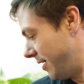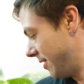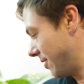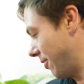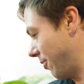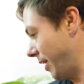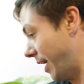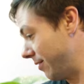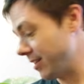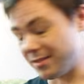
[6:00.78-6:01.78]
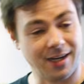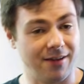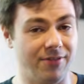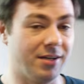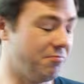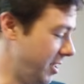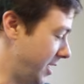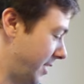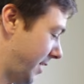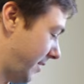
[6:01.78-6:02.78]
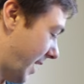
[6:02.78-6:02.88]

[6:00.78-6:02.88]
So yeah, let's dive in and get